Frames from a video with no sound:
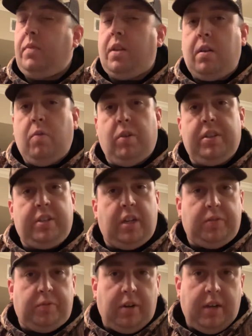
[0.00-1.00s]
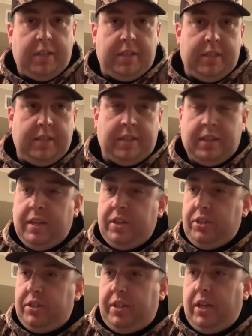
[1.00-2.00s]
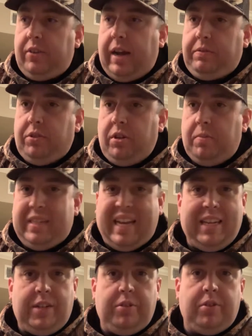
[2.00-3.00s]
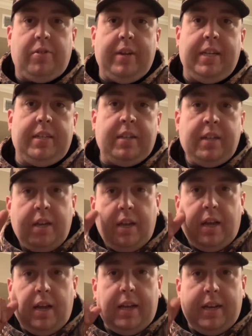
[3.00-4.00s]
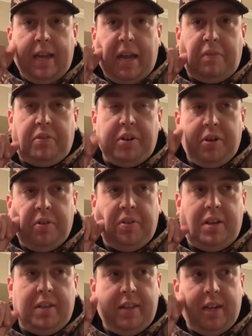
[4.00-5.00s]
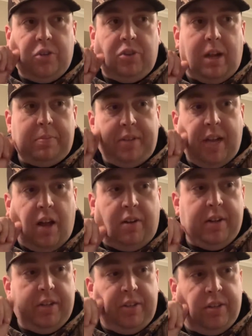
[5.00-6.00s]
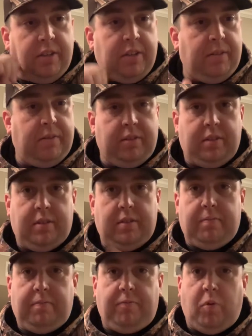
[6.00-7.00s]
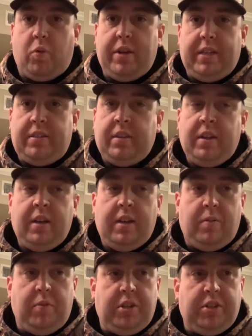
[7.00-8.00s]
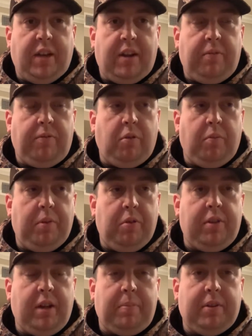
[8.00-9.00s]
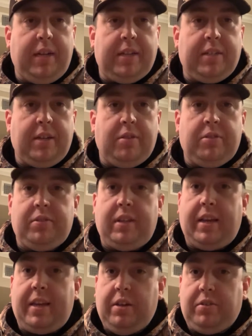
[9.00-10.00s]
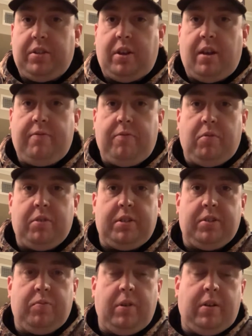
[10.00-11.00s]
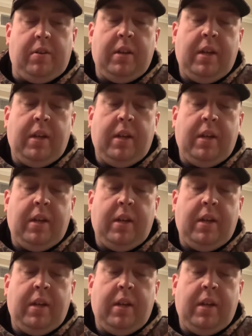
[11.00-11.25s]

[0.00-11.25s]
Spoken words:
What sucks for us is just the other afternoon, it was 82 degrees in the afternoon, and then it drops down into the 40s. We just had a full moon a couple days ago, so that kills it off for us as well.